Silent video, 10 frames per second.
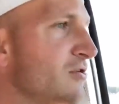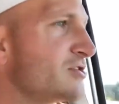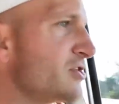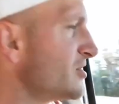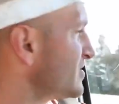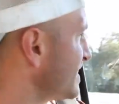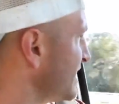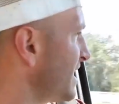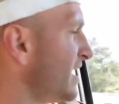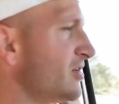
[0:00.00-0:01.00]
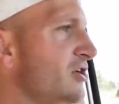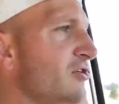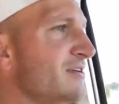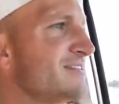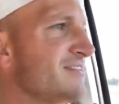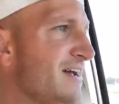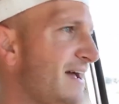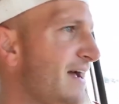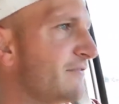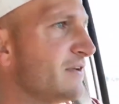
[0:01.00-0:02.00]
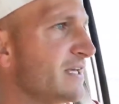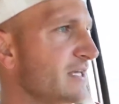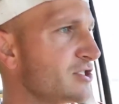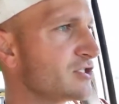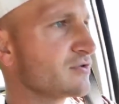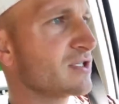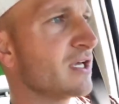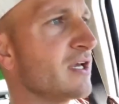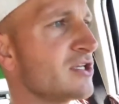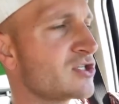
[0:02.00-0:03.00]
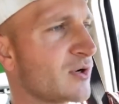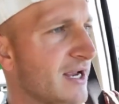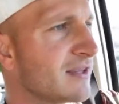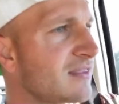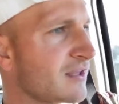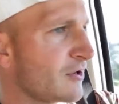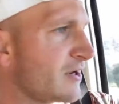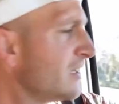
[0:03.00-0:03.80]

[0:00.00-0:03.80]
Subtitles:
your DNA, you're going to have issues. Terrain theory